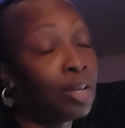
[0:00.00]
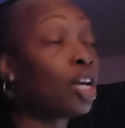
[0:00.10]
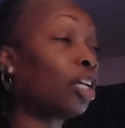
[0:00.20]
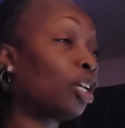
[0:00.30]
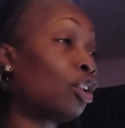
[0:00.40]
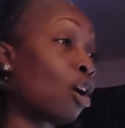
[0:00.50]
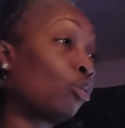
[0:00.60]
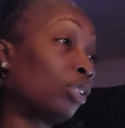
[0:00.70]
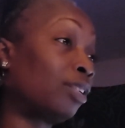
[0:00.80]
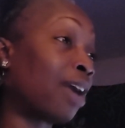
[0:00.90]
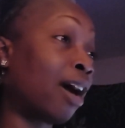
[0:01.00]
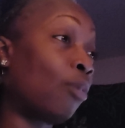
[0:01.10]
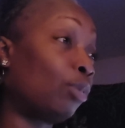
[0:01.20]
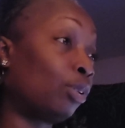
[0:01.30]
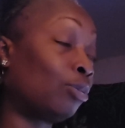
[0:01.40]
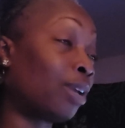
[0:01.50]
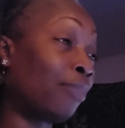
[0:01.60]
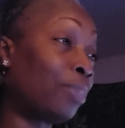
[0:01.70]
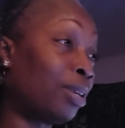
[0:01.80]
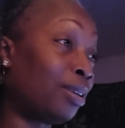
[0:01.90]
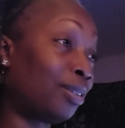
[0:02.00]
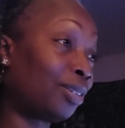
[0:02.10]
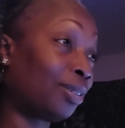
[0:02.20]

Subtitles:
Get lost in the hours on that bitch.